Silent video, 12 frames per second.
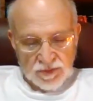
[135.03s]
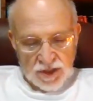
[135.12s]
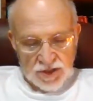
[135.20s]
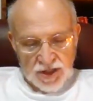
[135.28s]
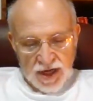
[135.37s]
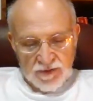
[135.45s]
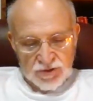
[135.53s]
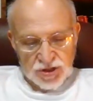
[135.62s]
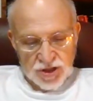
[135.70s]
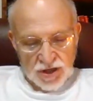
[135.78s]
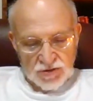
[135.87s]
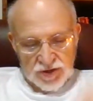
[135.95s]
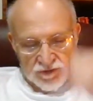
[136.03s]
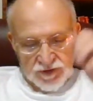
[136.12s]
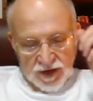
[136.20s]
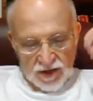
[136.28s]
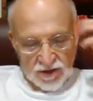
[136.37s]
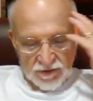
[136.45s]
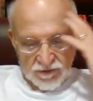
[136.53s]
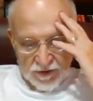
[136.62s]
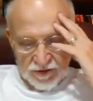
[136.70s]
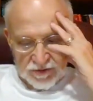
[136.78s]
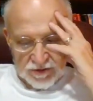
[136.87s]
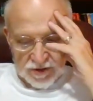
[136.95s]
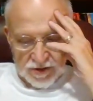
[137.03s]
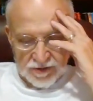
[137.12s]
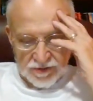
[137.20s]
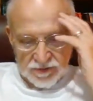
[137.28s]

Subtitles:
His name was Joseph Cullen Root.